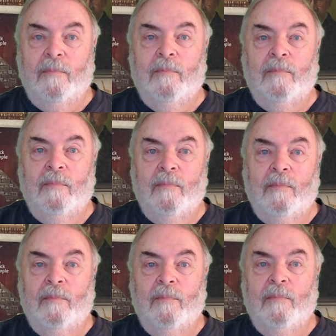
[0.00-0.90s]

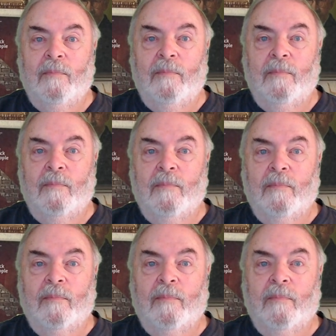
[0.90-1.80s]

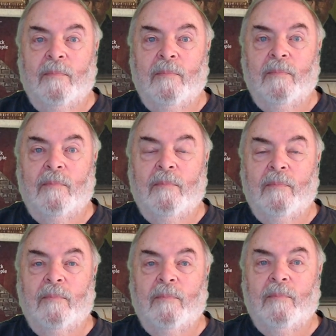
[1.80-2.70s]

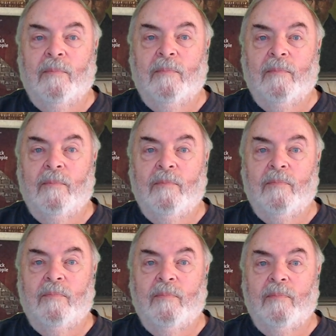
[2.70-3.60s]

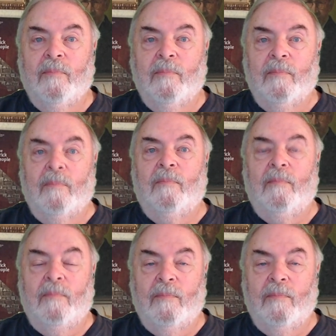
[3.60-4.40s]
No words are spoken by the person on screen.